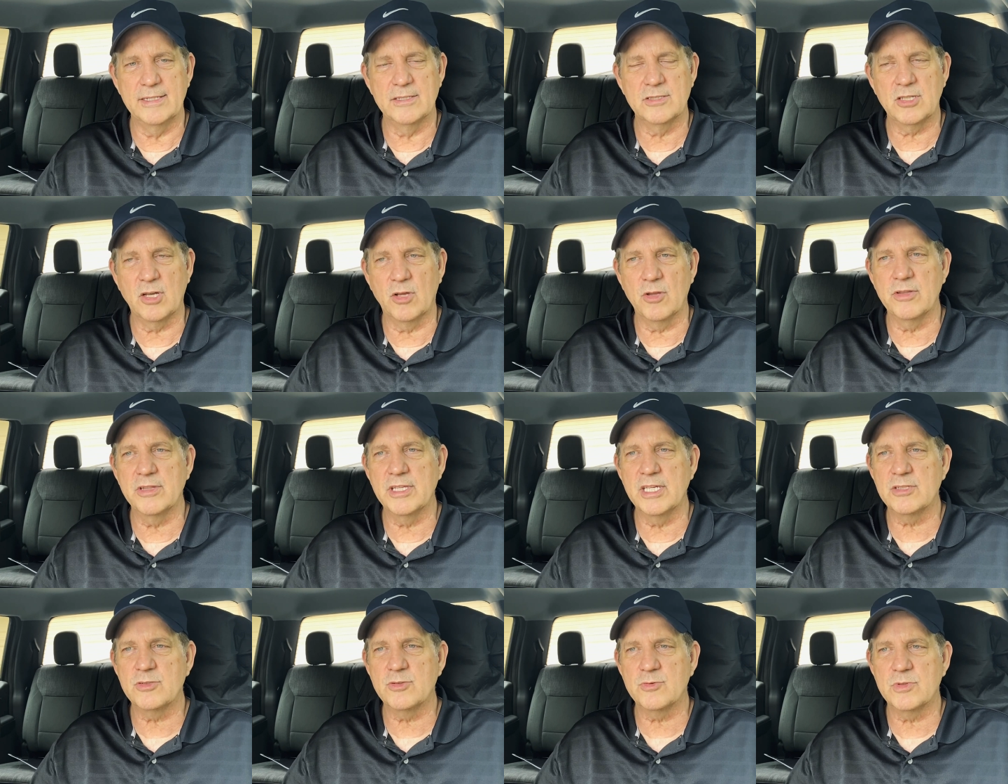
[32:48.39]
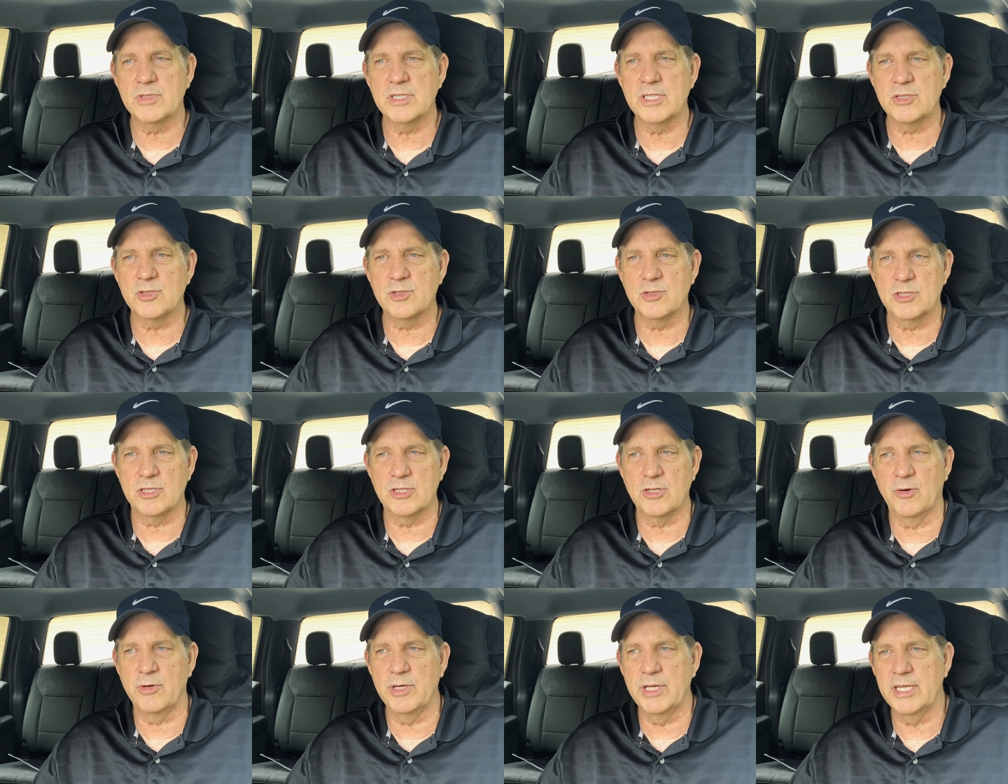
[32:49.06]
So this is
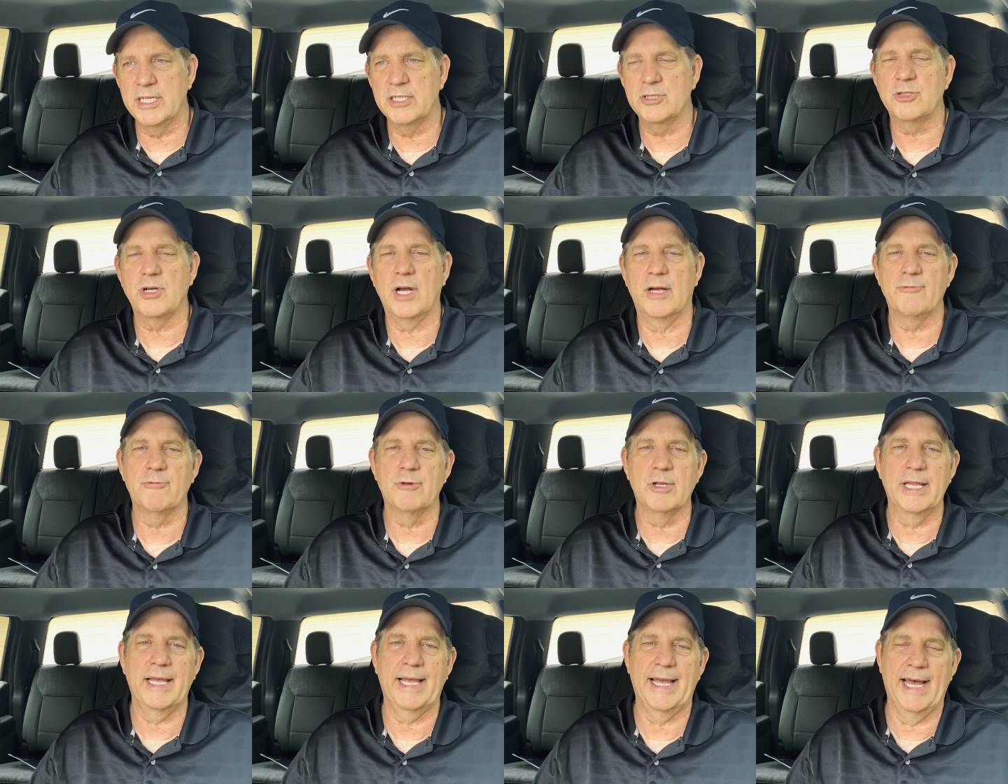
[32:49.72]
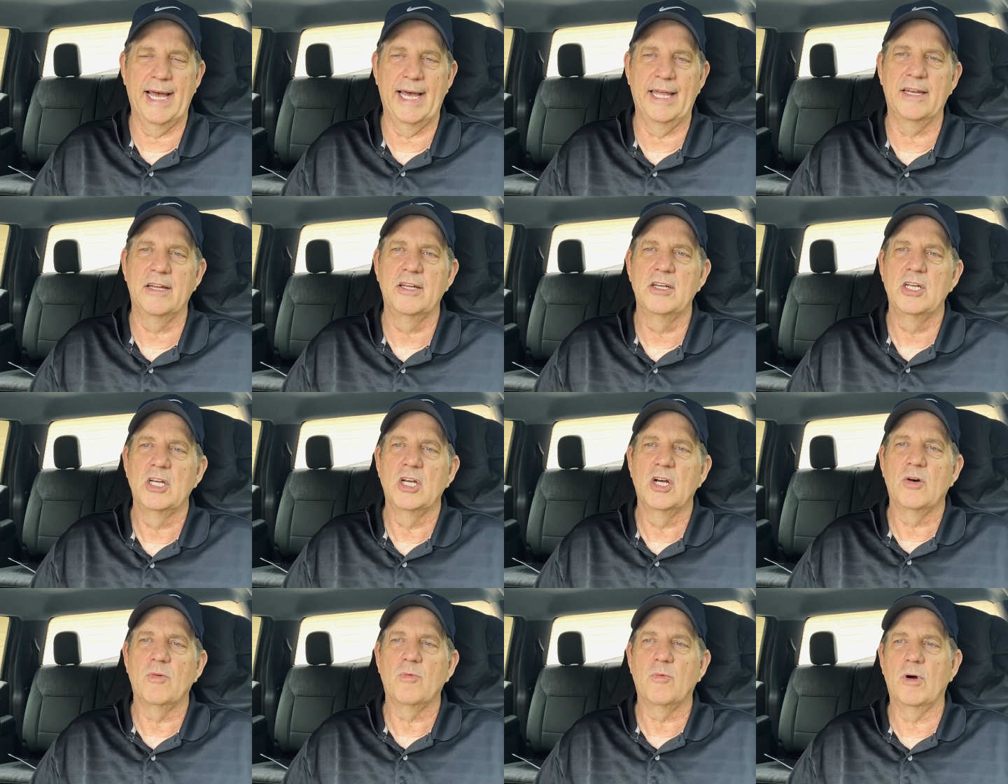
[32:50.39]
the only issue I really had,
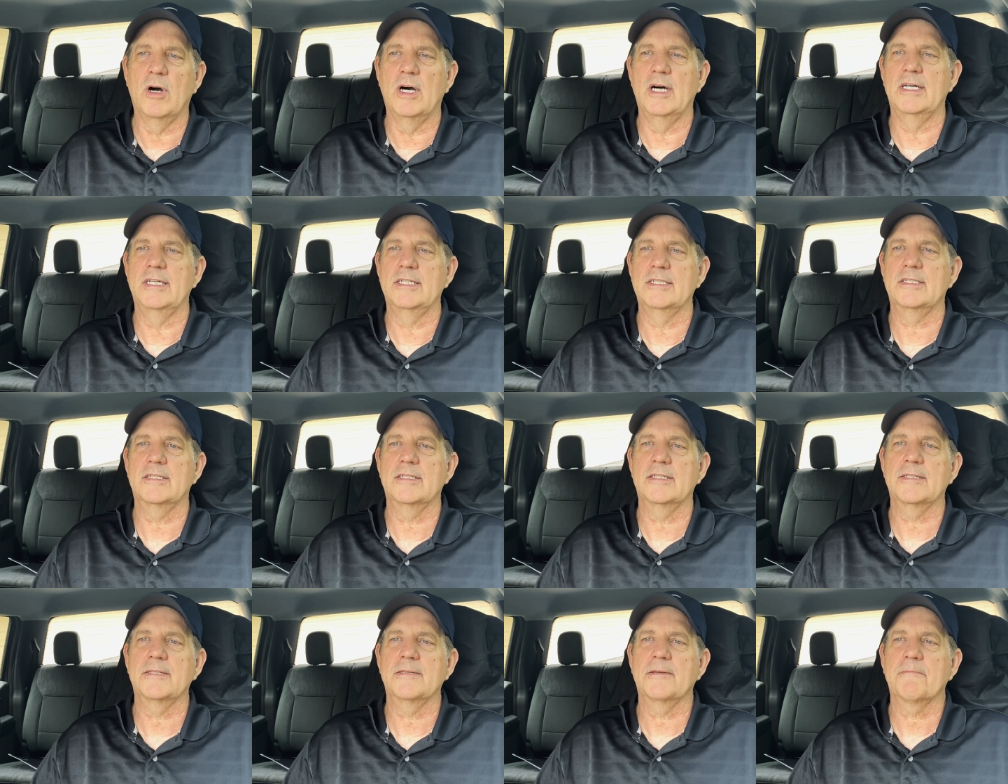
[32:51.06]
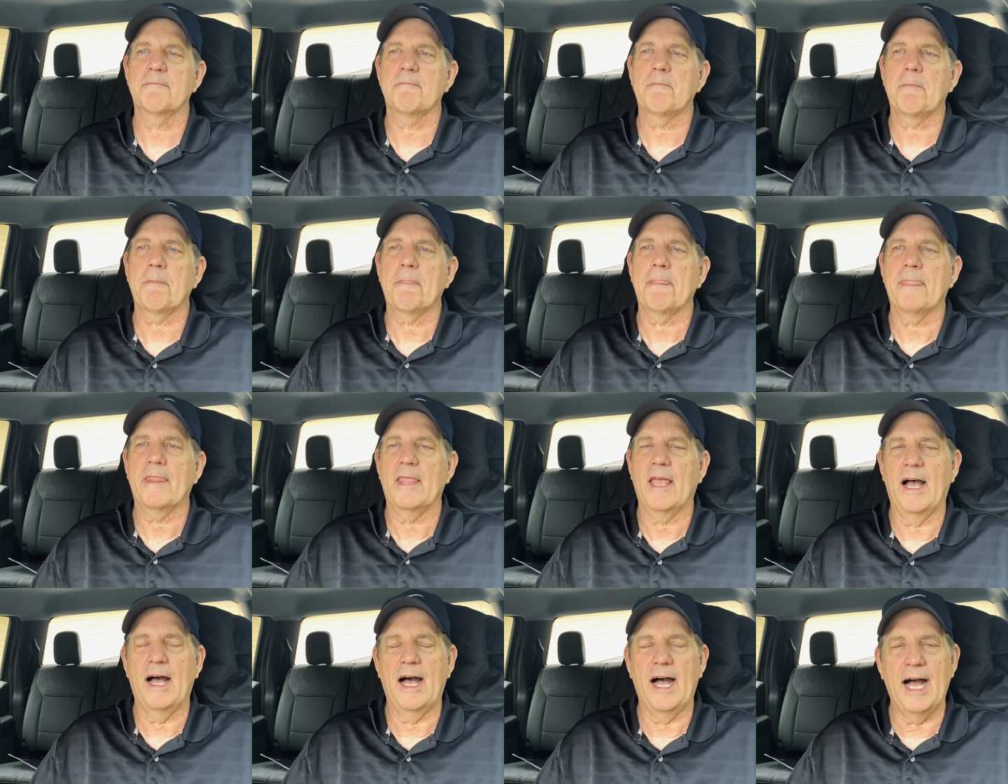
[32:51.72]
was
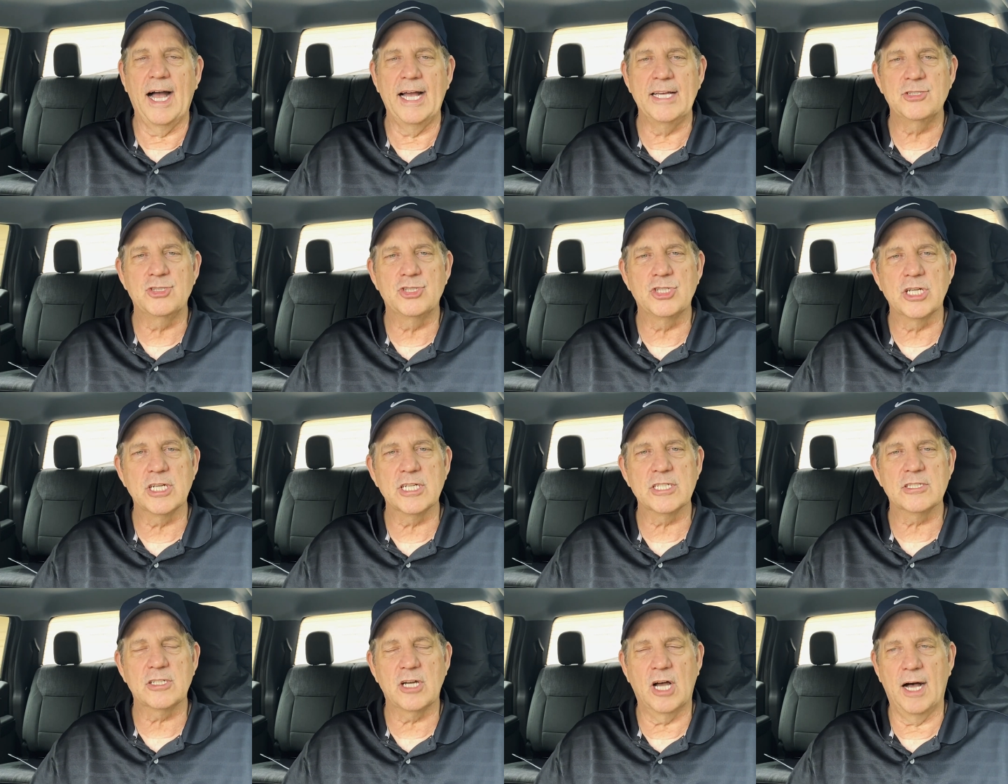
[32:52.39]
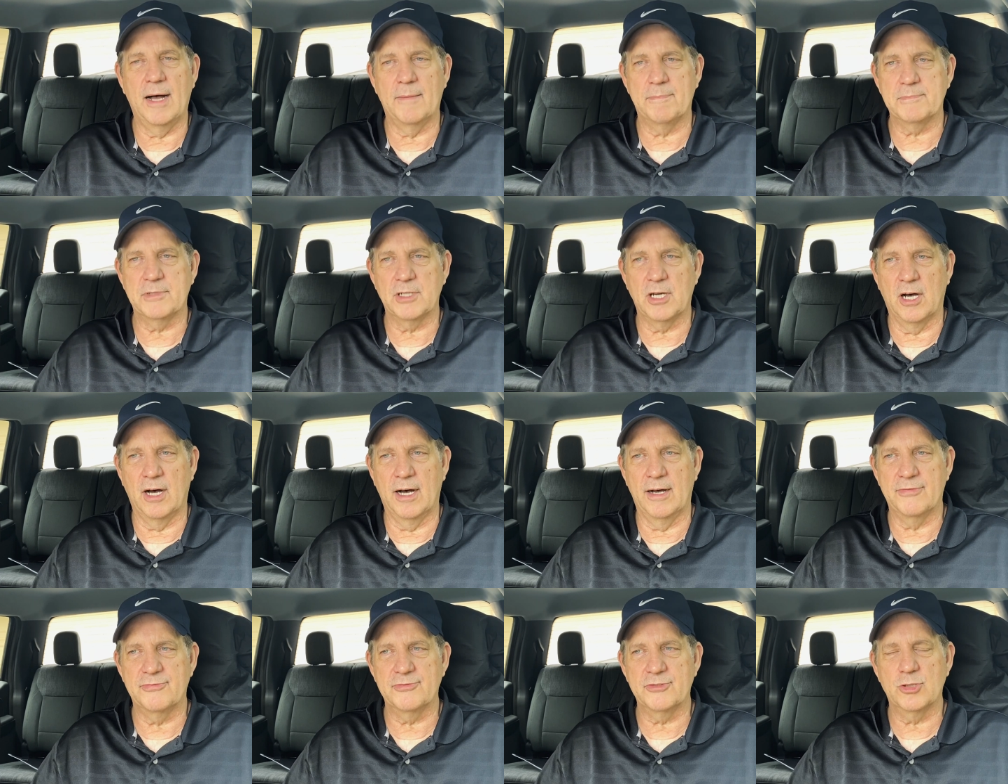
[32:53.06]
I should have topped
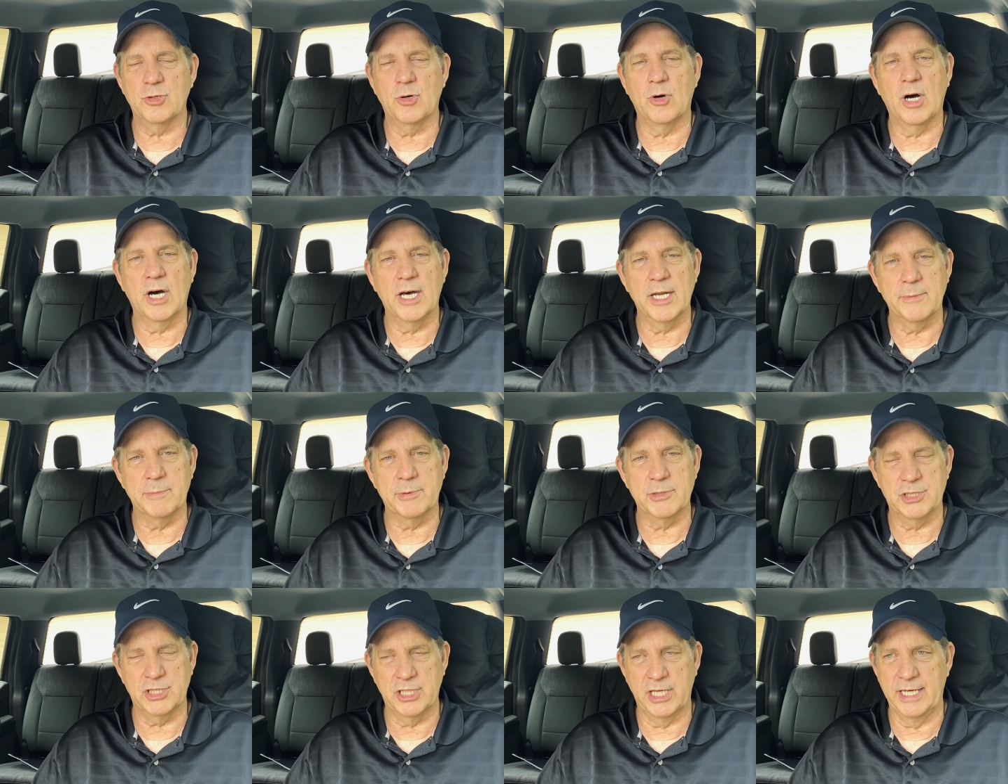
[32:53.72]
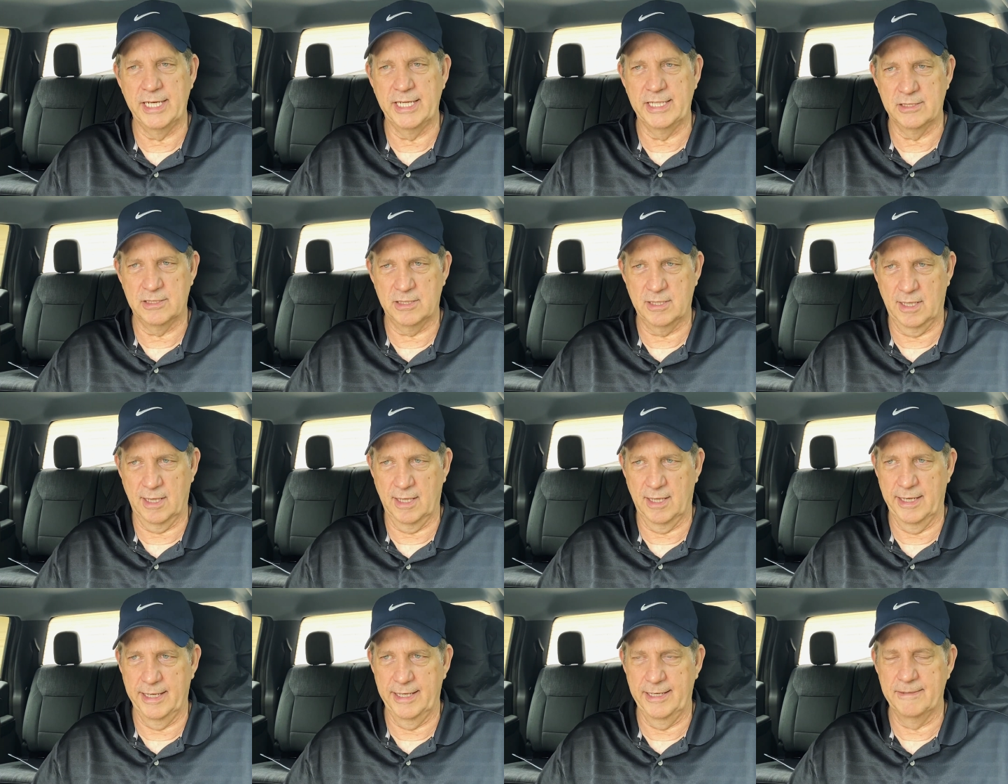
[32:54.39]
off to 100% in
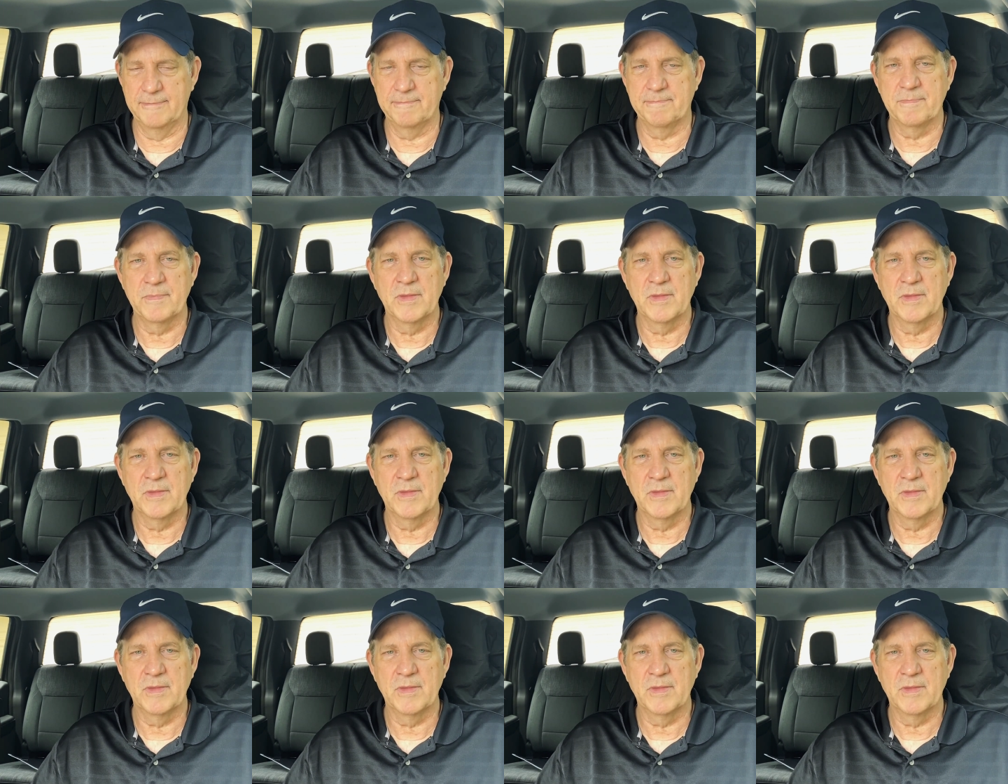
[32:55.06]
Salina.